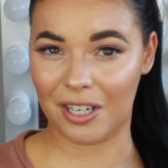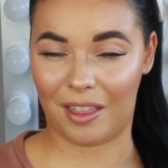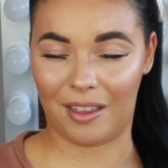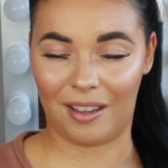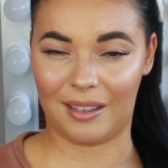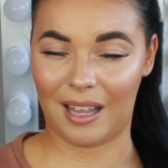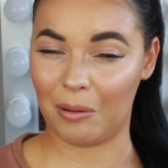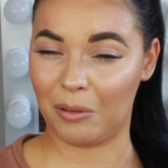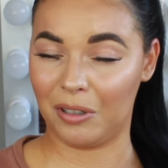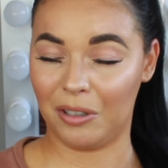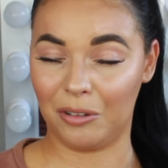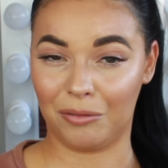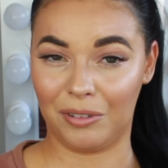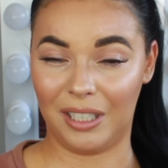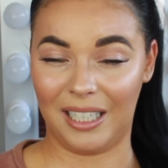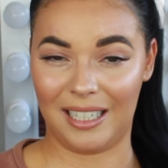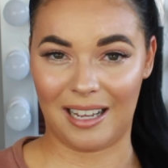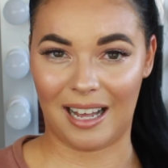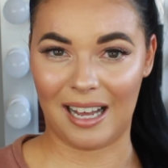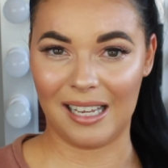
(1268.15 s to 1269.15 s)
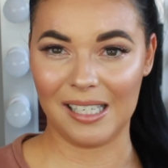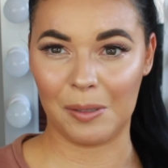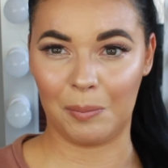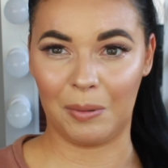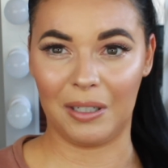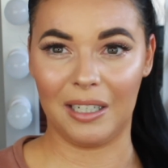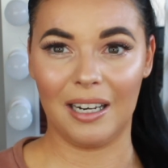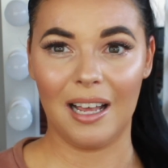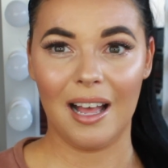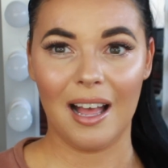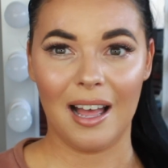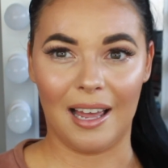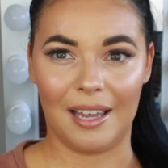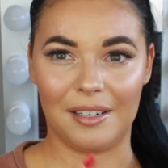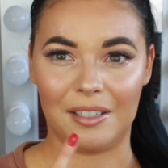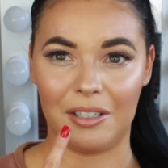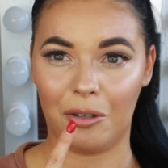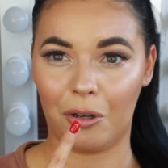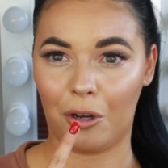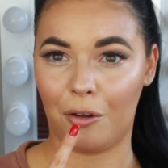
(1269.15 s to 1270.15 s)
I think that would look really nice, but I
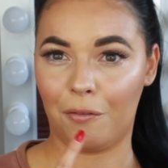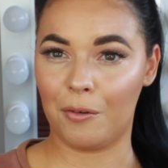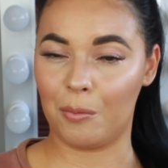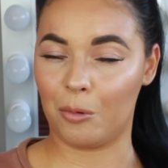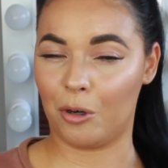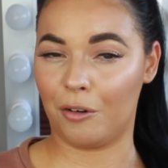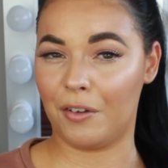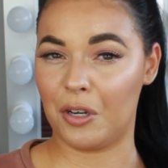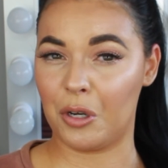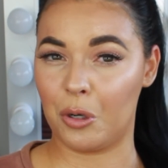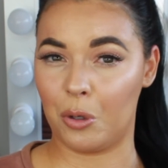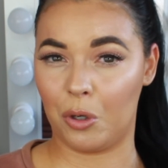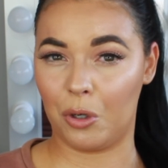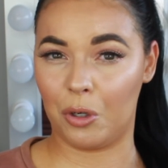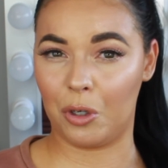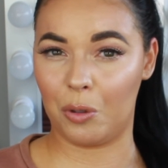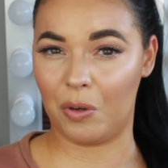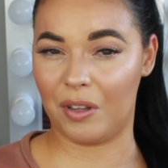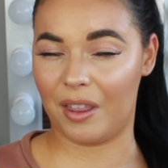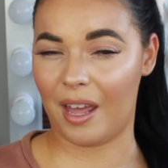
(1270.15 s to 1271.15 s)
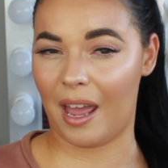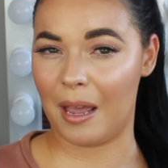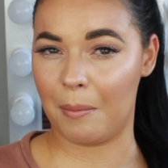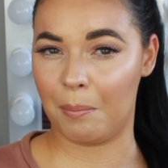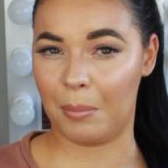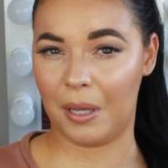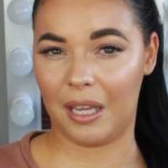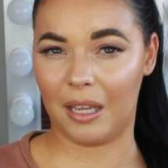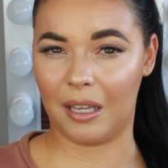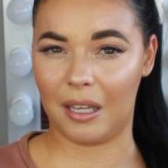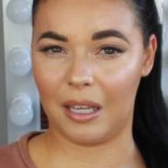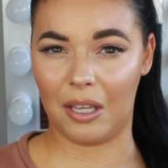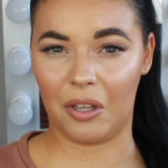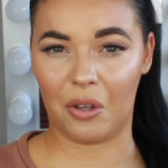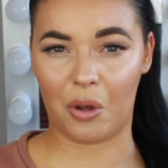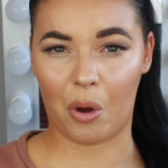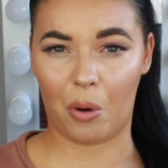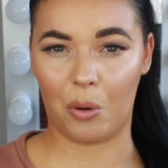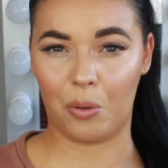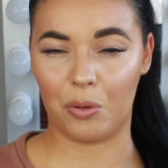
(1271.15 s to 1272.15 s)
did go for more of a nude with a pinky
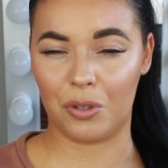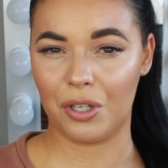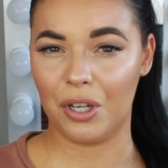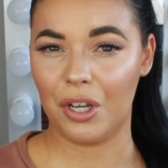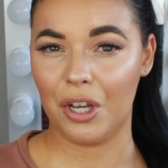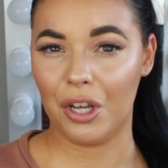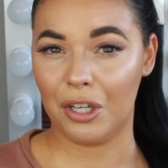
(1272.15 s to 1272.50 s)
gold